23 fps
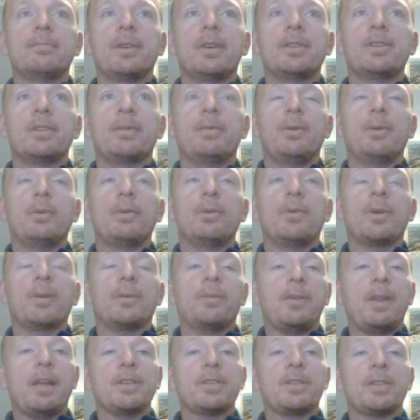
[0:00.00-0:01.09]
as if you were going
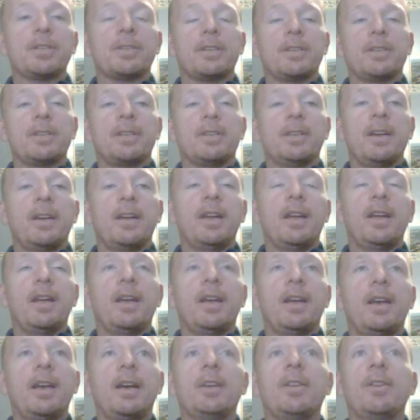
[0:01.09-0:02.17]
to flash it,
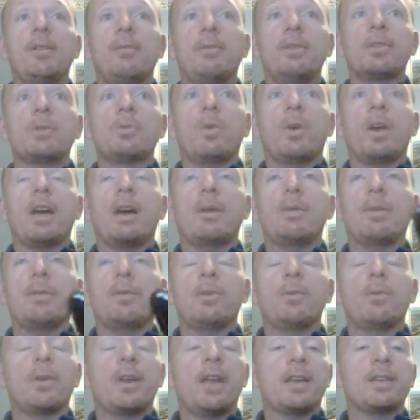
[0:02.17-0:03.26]
and there is one out. If
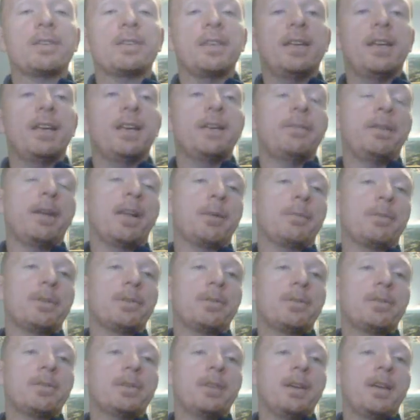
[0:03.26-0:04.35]
you go to XDA
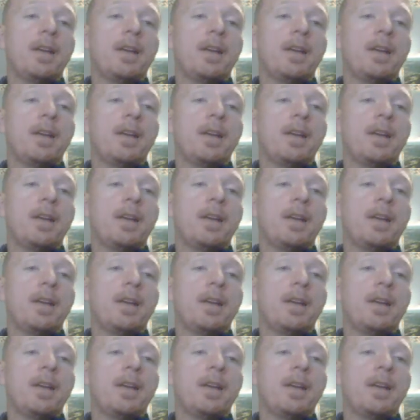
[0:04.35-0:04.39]
developers,